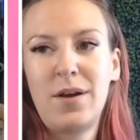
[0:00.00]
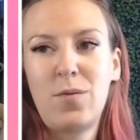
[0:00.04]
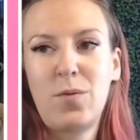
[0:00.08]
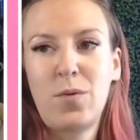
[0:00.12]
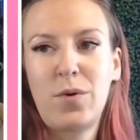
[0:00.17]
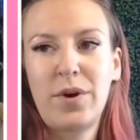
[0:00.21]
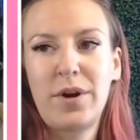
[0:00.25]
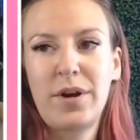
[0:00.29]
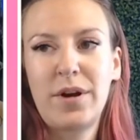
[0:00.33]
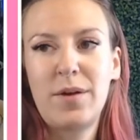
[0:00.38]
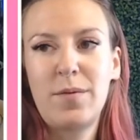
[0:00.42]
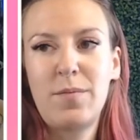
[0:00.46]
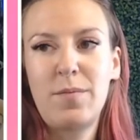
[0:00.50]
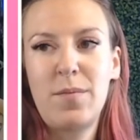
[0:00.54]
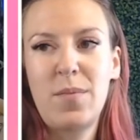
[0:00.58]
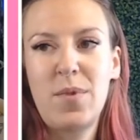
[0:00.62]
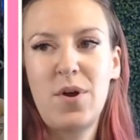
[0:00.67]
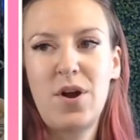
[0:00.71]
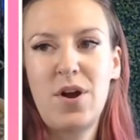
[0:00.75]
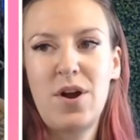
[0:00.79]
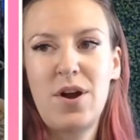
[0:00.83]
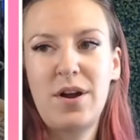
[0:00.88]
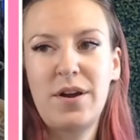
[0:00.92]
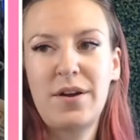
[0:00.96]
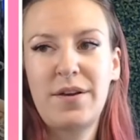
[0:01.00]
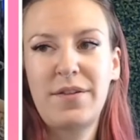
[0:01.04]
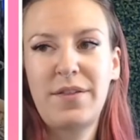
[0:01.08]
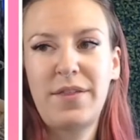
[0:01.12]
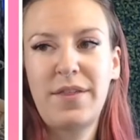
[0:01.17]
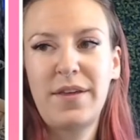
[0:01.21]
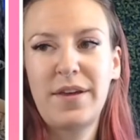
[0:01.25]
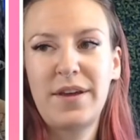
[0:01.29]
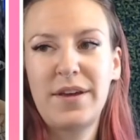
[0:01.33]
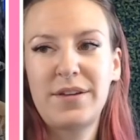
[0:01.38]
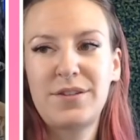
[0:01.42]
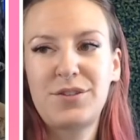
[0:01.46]
We're gonna mock
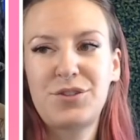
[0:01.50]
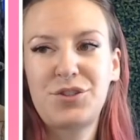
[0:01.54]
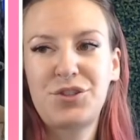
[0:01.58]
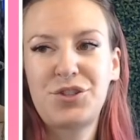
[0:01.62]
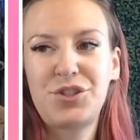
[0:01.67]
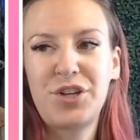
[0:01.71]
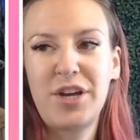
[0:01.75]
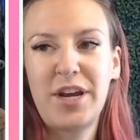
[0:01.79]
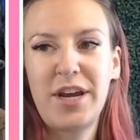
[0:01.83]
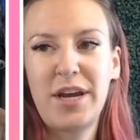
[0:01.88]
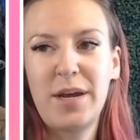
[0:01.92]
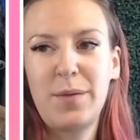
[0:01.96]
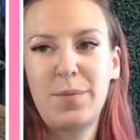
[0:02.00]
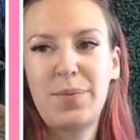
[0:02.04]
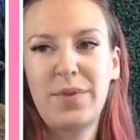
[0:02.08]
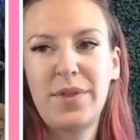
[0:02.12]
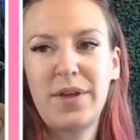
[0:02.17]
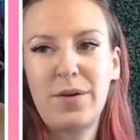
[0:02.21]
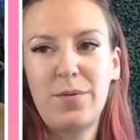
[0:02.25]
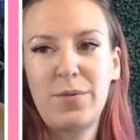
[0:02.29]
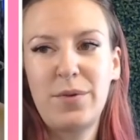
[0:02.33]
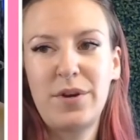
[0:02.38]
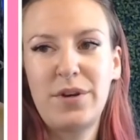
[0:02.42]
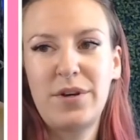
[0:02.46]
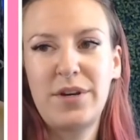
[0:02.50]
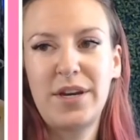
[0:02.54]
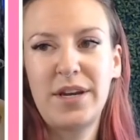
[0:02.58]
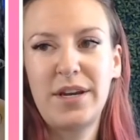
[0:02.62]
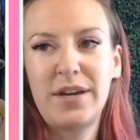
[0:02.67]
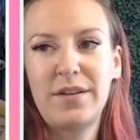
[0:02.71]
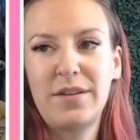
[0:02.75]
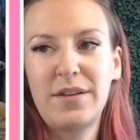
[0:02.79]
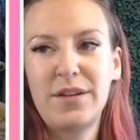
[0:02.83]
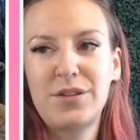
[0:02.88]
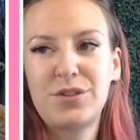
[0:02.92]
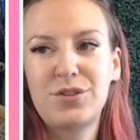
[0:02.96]
this shape that we
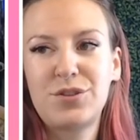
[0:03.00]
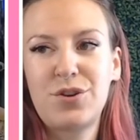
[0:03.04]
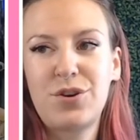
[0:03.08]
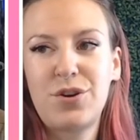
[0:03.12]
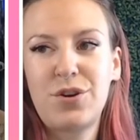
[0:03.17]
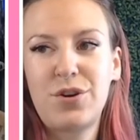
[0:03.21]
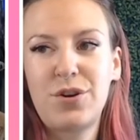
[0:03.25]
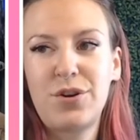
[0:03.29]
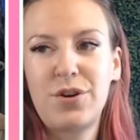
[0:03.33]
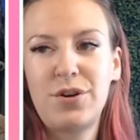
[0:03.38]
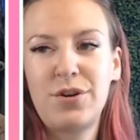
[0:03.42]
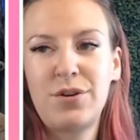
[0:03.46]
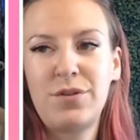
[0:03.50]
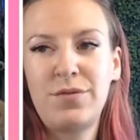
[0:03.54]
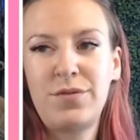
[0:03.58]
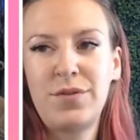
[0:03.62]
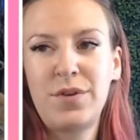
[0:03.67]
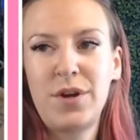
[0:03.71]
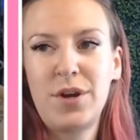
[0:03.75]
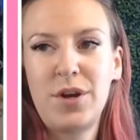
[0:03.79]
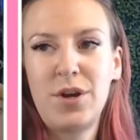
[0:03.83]
did, this curve.